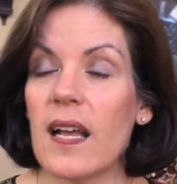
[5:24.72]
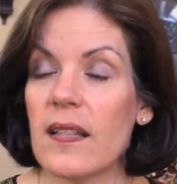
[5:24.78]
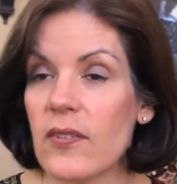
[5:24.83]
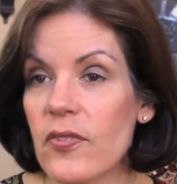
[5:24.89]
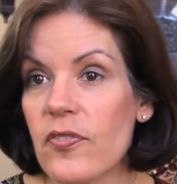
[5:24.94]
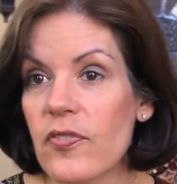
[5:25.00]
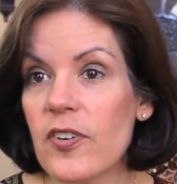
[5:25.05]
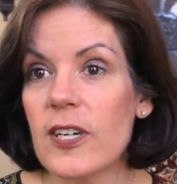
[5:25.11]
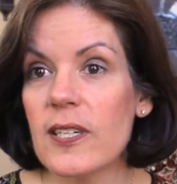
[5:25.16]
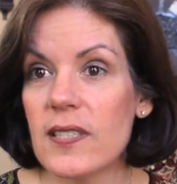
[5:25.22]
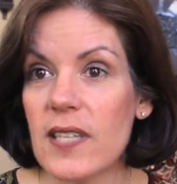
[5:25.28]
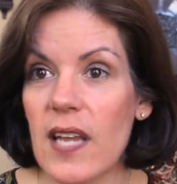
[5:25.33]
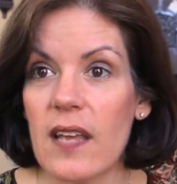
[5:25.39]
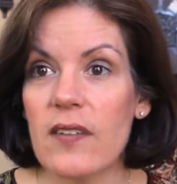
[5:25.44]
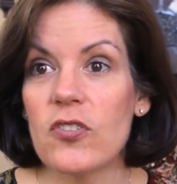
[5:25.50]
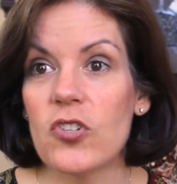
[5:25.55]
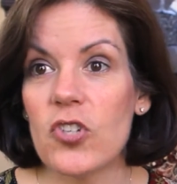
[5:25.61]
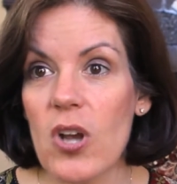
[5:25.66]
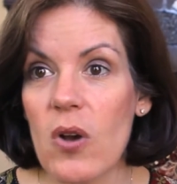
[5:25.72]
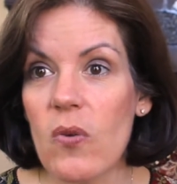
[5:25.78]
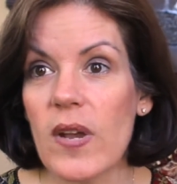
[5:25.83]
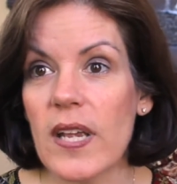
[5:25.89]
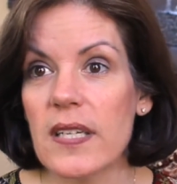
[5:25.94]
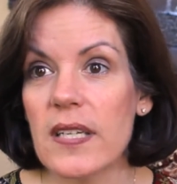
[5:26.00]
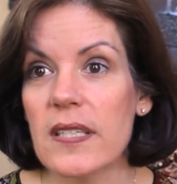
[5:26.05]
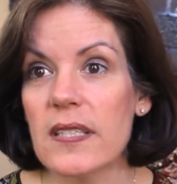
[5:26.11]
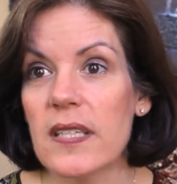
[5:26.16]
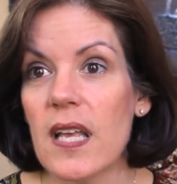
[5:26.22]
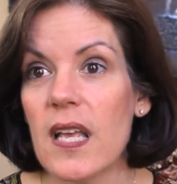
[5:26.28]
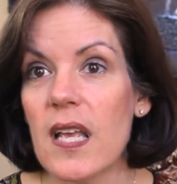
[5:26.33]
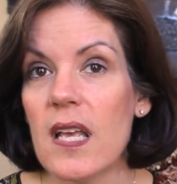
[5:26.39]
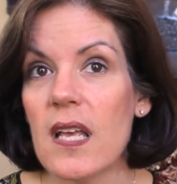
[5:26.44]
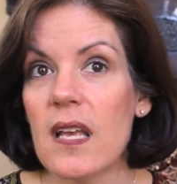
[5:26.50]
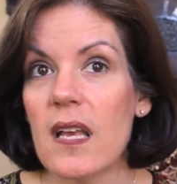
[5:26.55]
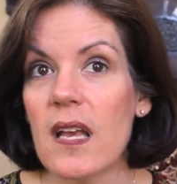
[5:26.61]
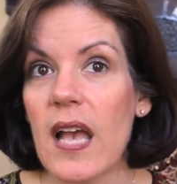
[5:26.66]
on the first day of showings,
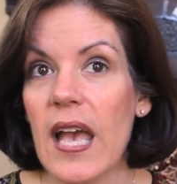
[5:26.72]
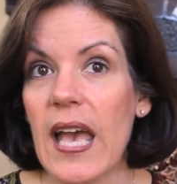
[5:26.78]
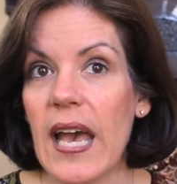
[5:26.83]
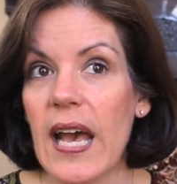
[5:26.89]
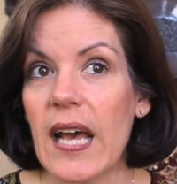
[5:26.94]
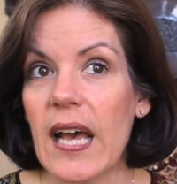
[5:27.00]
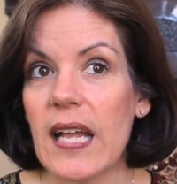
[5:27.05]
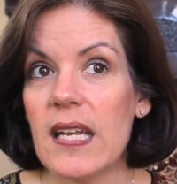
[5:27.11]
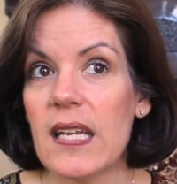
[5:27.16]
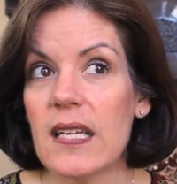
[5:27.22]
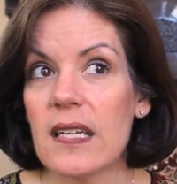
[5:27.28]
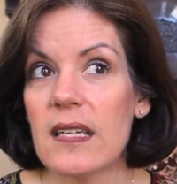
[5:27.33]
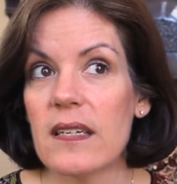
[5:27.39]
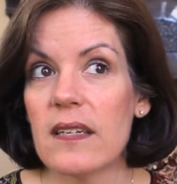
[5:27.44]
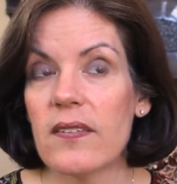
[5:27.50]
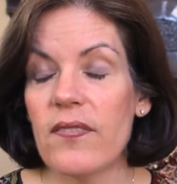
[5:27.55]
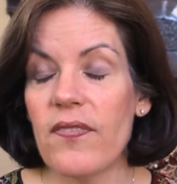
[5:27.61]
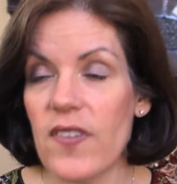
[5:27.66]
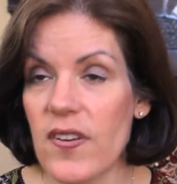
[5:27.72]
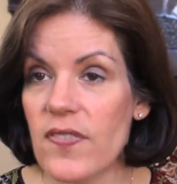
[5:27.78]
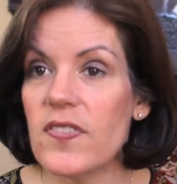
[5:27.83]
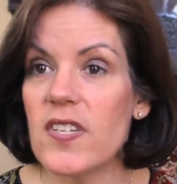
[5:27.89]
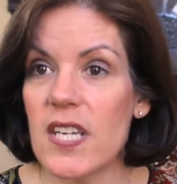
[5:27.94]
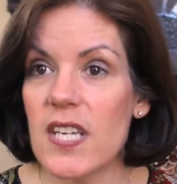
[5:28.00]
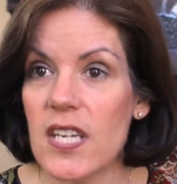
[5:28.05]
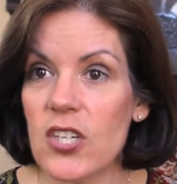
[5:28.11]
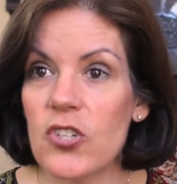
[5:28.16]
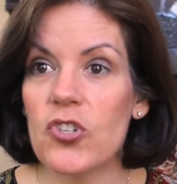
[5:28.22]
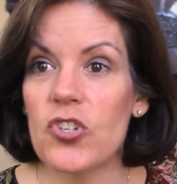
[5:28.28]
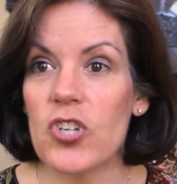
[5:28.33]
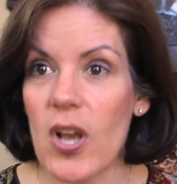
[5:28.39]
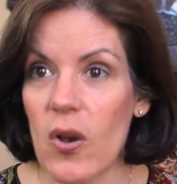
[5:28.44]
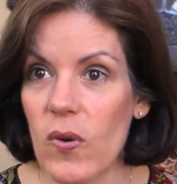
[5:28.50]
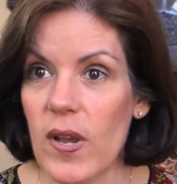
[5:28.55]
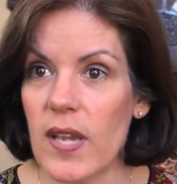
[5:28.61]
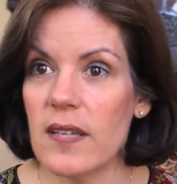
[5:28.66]
had 15
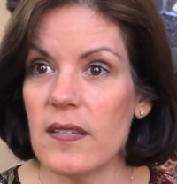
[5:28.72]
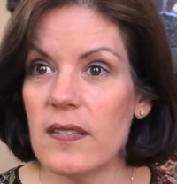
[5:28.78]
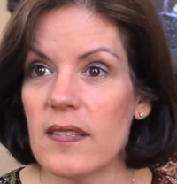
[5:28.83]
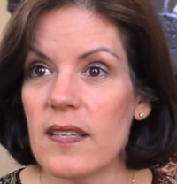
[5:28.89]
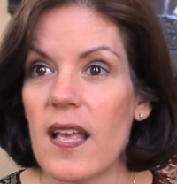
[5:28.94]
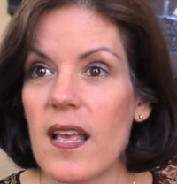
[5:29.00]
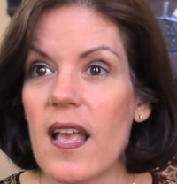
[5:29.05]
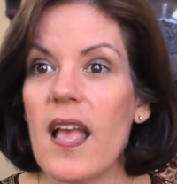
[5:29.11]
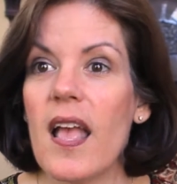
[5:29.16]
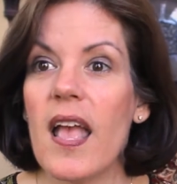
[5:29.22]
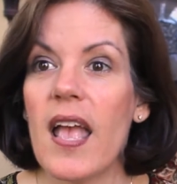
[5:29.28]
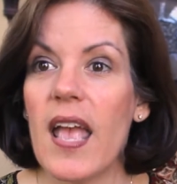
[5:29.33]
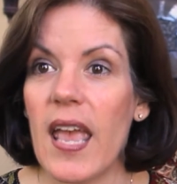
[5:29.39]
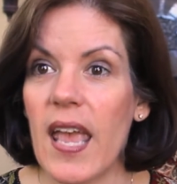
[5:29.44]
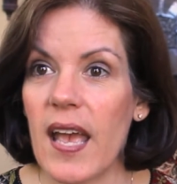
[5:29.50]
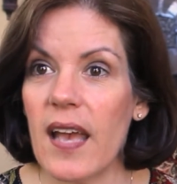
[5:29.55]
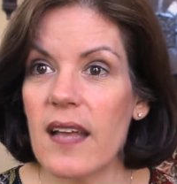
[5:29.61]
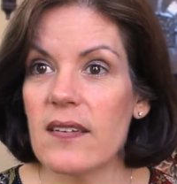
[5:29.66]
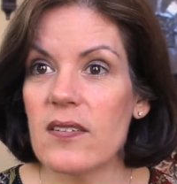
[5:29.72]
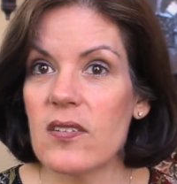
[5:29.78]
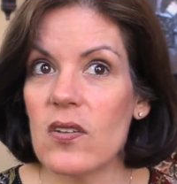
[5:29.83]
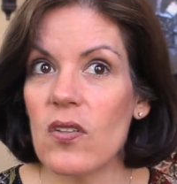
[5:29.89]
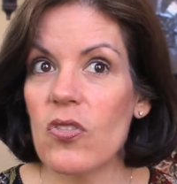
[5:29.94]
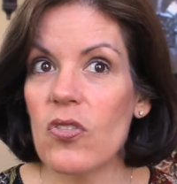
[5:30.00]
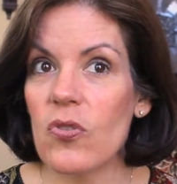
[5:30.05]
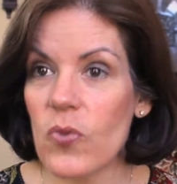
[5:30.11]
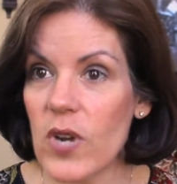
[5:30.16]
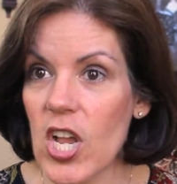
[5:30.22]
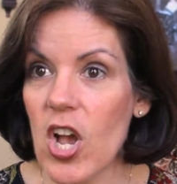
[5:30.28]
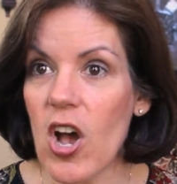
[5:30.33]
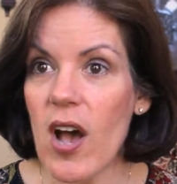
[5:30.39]
showings and 3